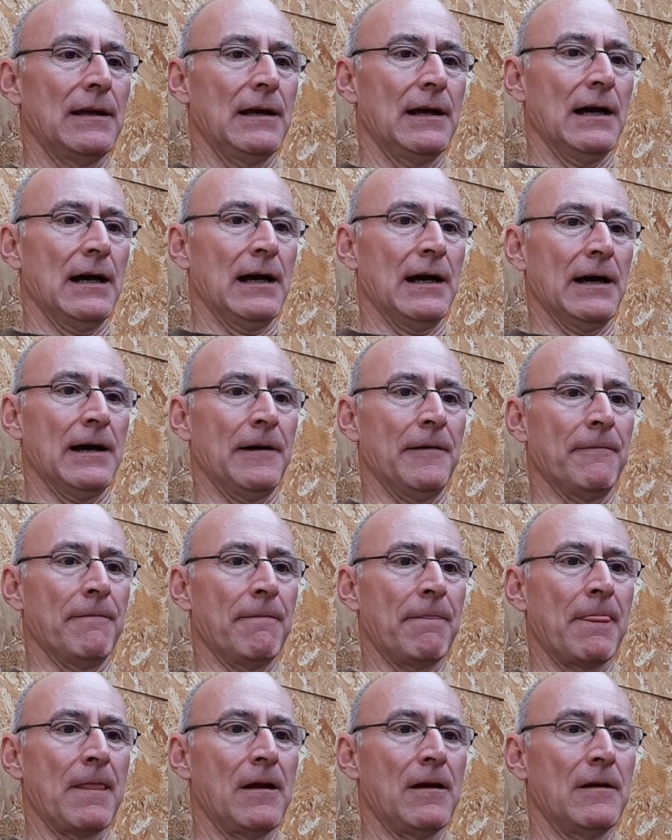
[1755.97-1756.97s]

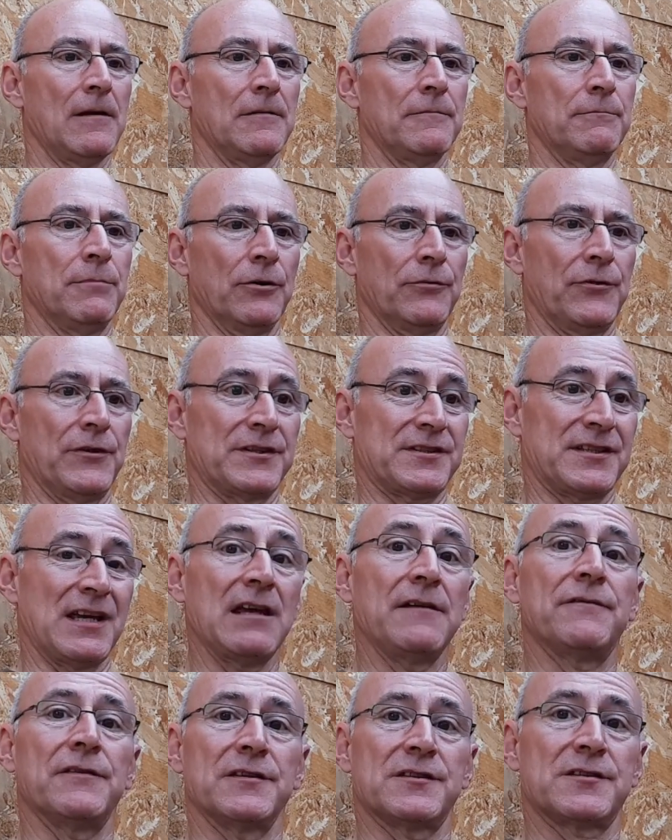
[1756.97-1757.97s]
but the
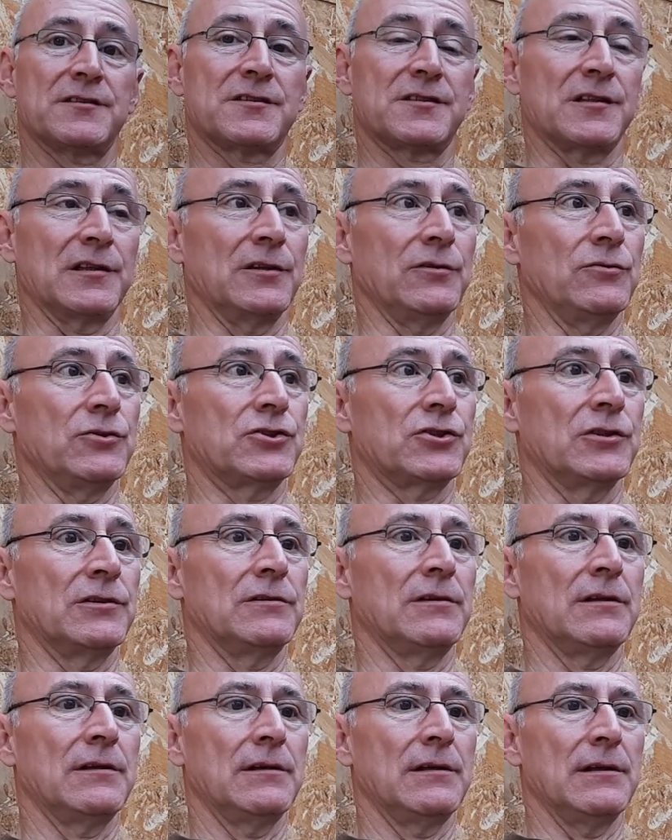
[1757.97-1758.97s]
safest solution
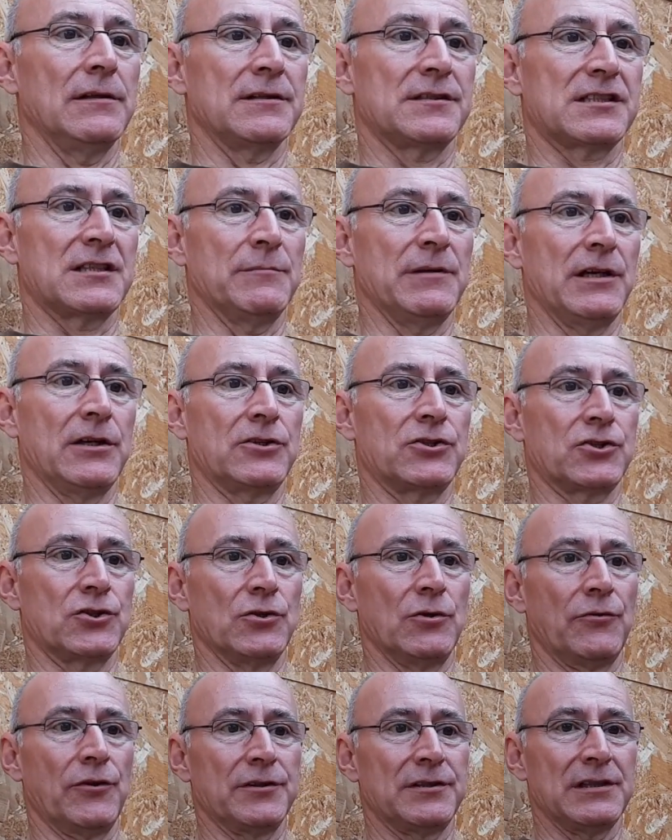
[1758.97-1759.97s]
is to make
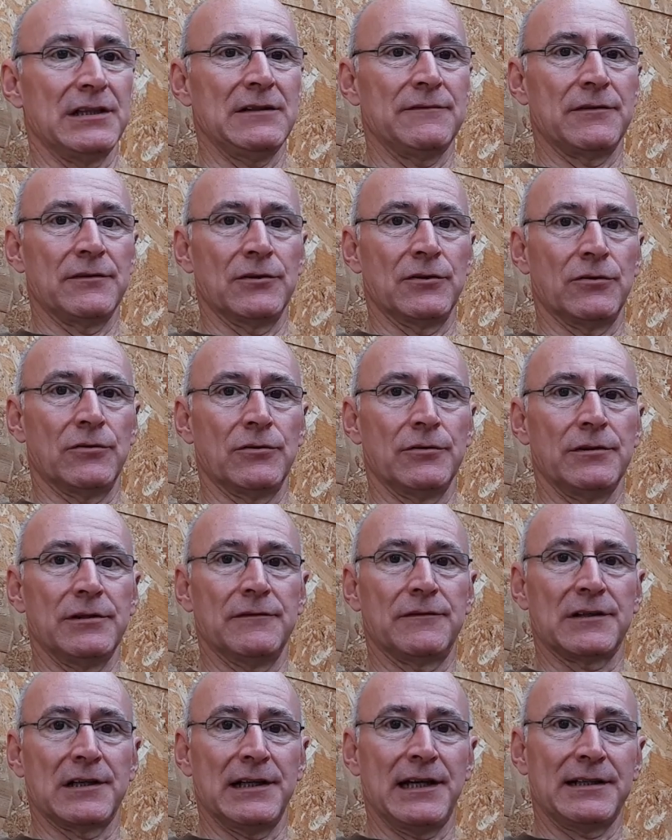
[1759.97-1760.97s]
sure that even though
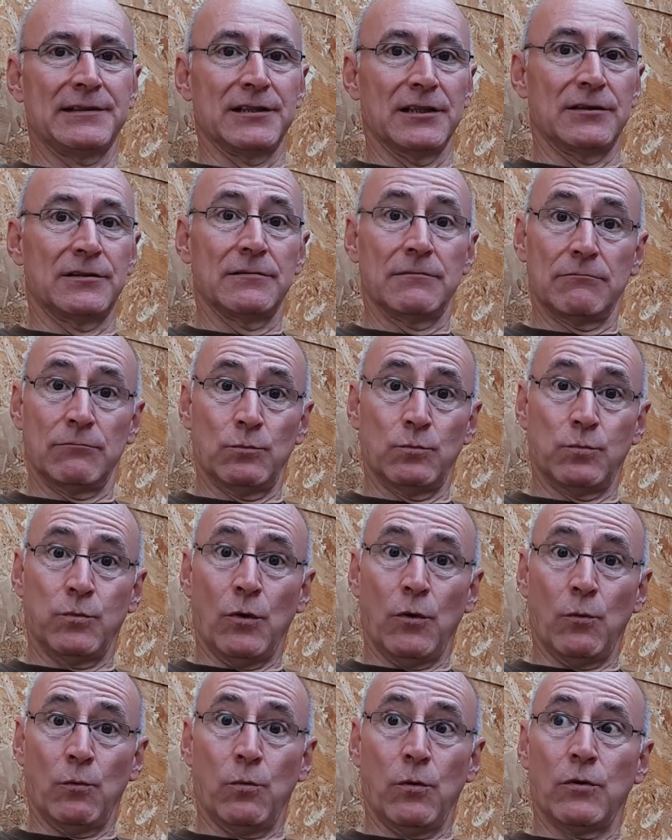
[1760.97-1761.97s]
you've collected
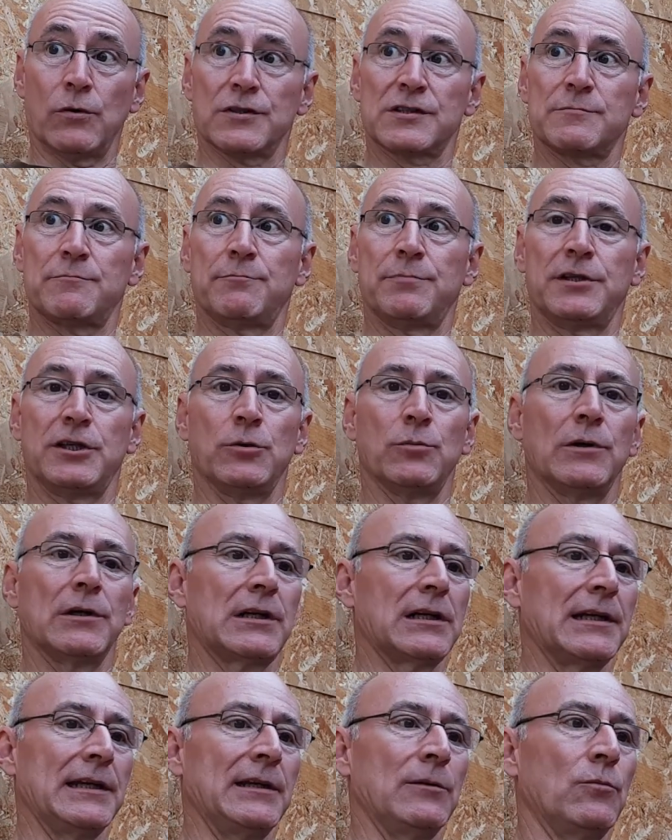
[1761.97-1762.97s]
what was pure
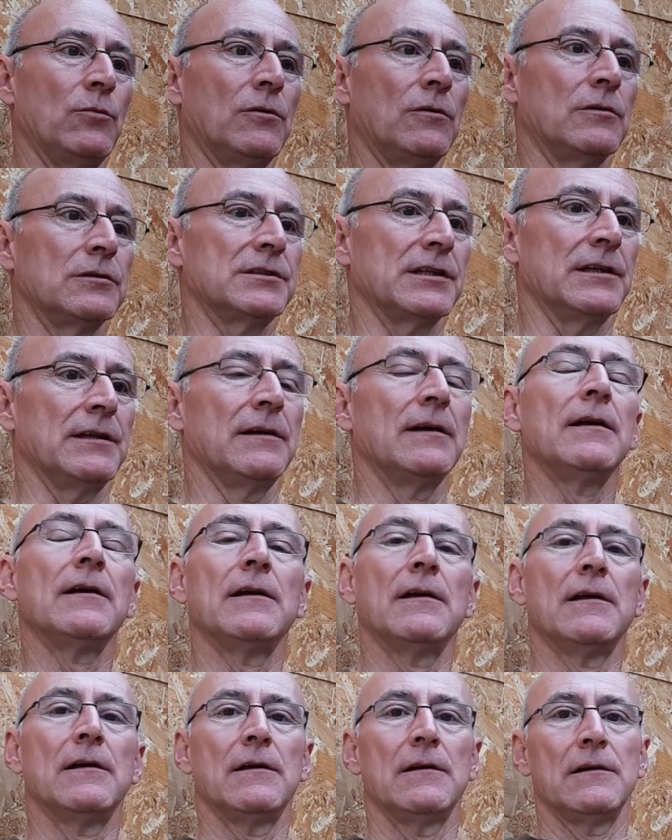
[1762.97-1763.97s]
clean water,
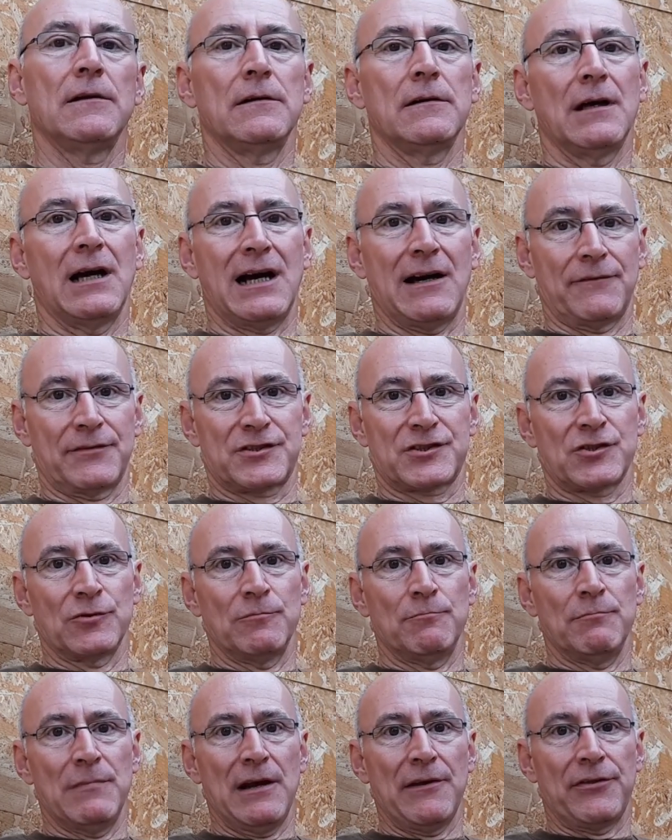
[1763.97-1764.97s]
have
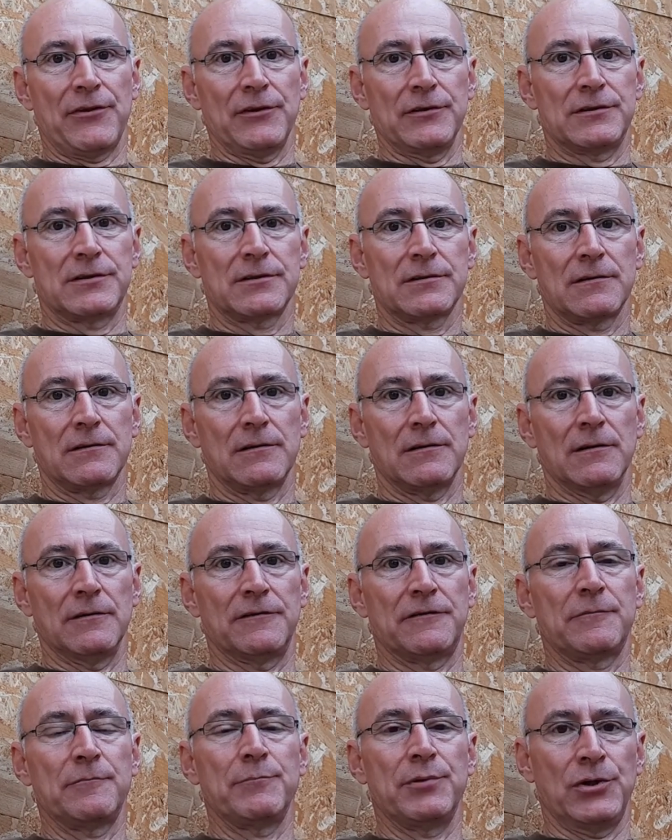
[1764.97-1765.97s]
some method of
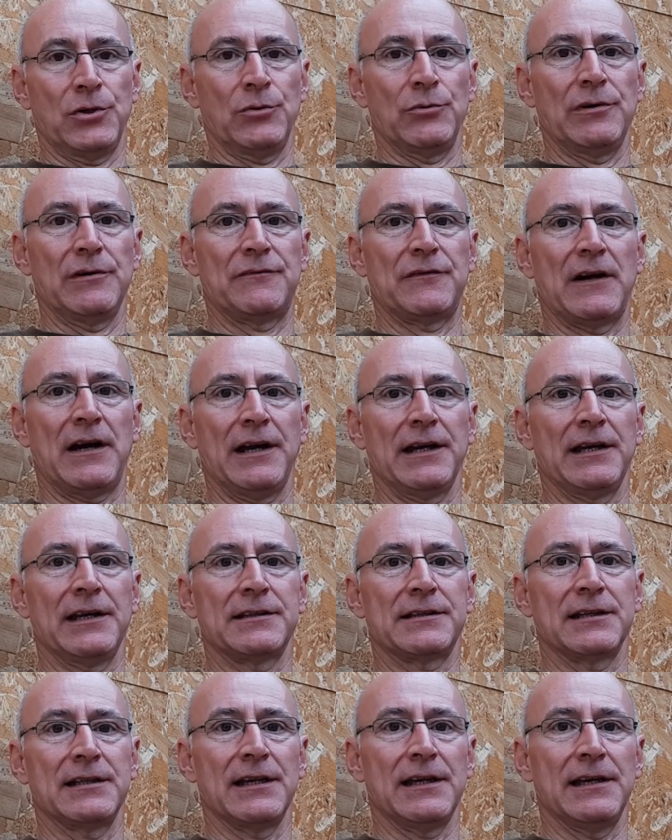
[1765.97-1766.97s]
purifying it
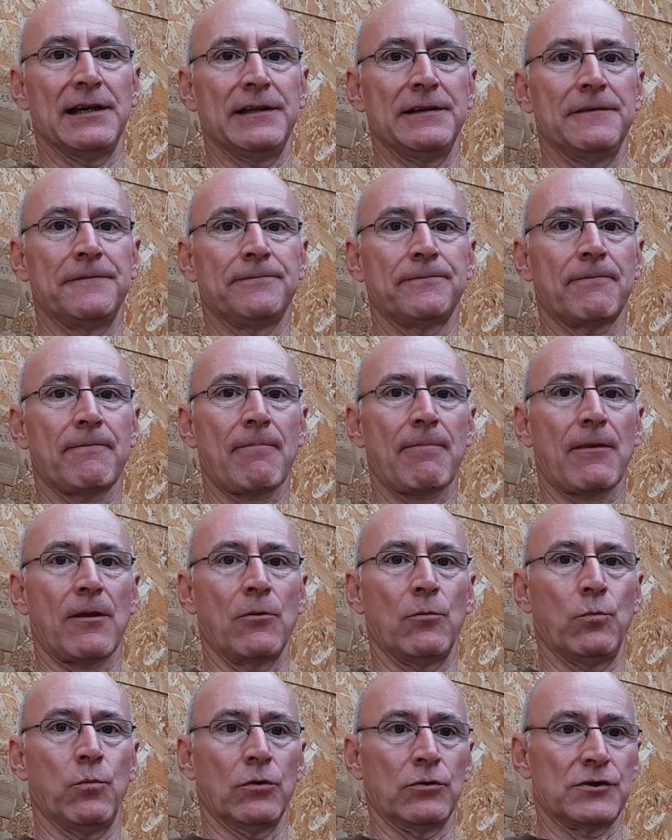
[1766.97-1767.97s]
again
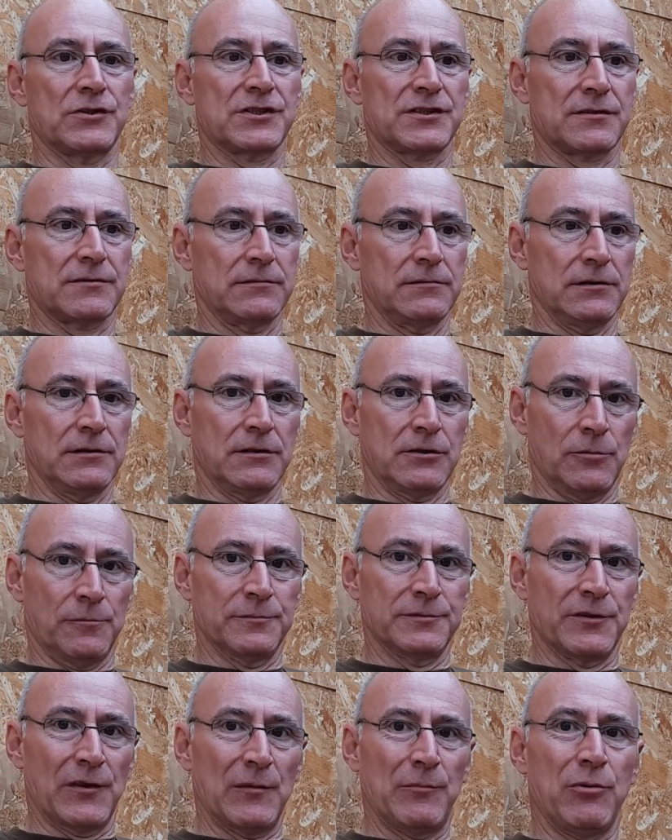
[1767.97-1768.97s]
once you come
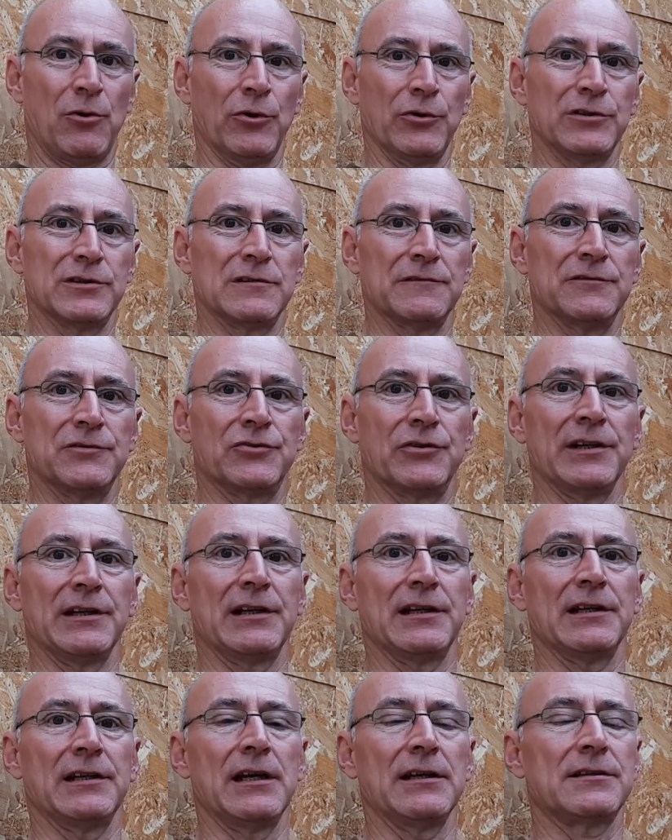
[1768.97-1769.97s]
to the point of
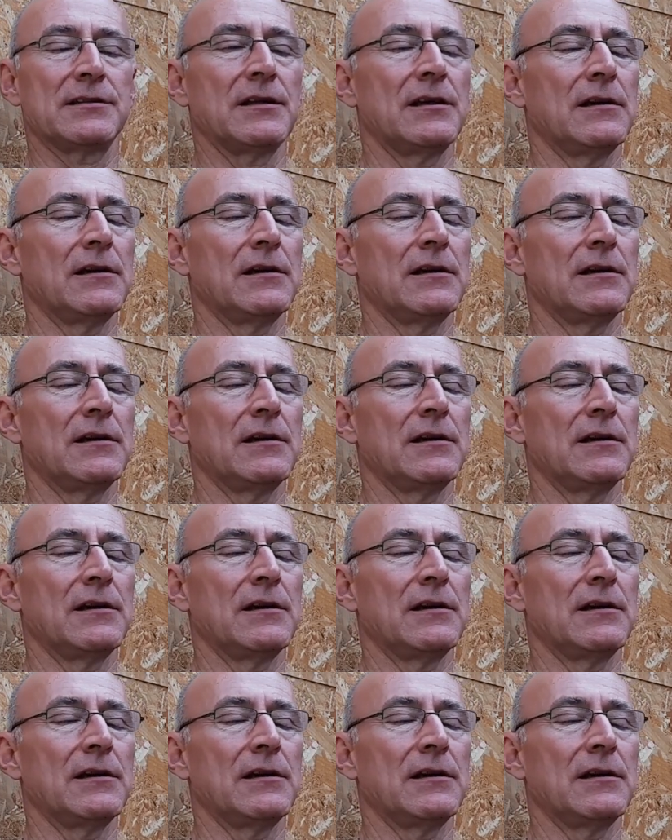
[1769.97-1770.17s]
drinking it.